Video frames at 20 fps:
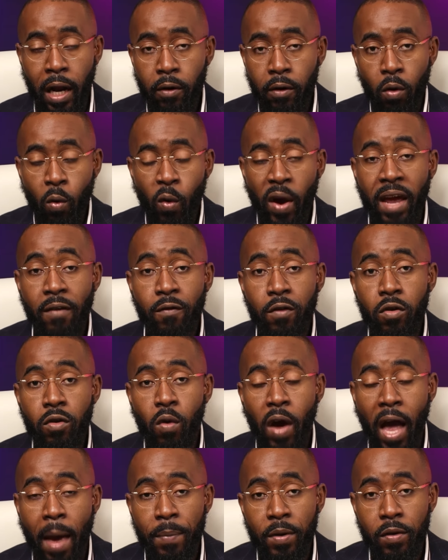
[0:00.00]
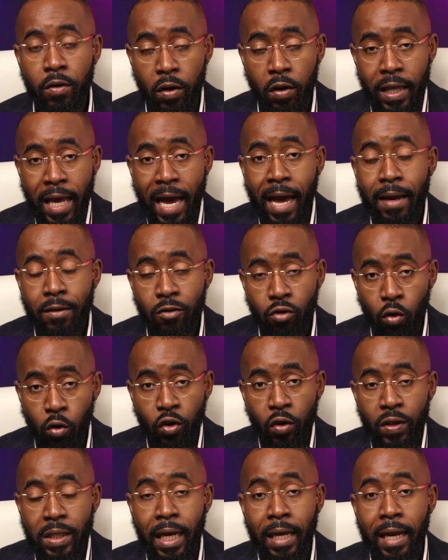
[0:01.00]
or wherever your DAS or your
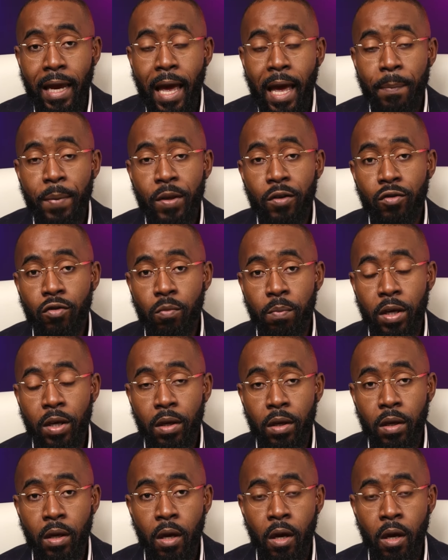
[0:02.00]
data happens to be,